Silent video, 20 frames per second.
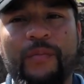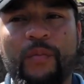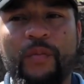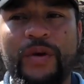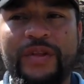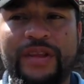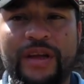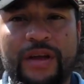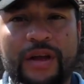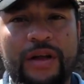
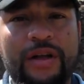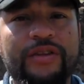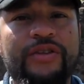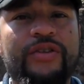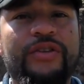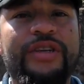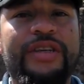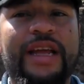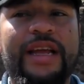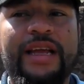with the
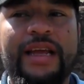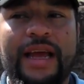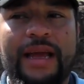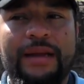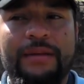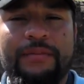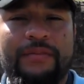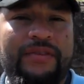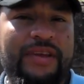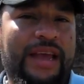culture. They
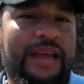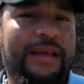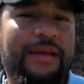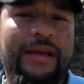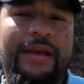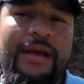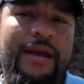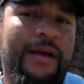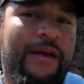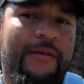can take
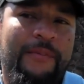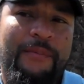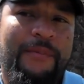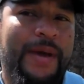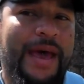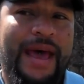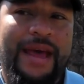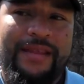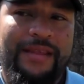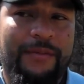
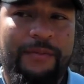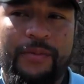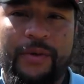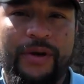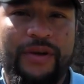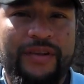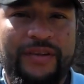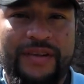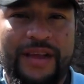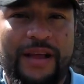bath, for
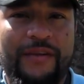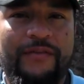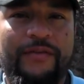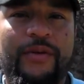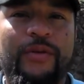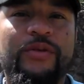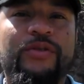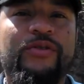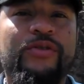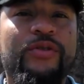
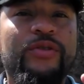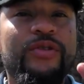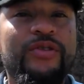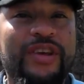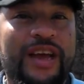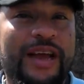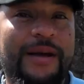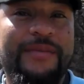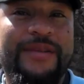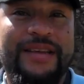example, 2
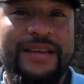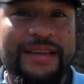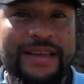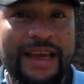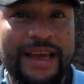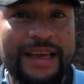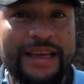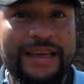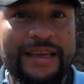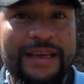times a
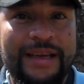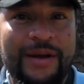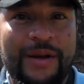day,